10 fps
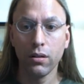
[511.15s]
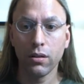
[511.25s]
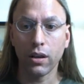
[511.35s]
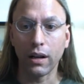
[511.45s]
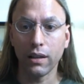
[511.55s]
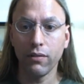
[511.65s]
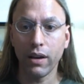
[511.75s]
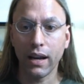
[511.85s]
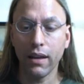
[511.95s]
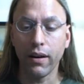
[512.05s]
You're going to leave that
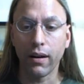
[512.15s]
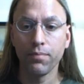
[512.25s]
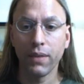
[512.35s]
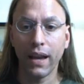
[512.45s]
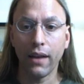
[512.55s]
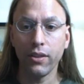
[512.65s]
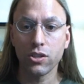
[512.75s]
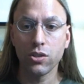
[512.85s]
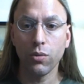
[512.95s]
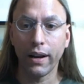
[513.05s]
guy there. Add these
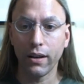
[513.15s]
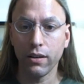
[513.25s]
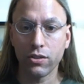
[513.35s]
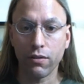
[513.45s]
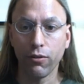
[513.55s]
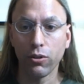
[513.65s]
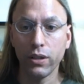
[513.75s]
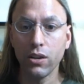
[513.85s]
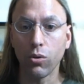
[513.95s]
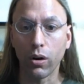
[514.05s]
2 on. Now you got your full
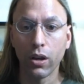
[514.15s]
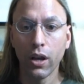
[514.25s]
E chord.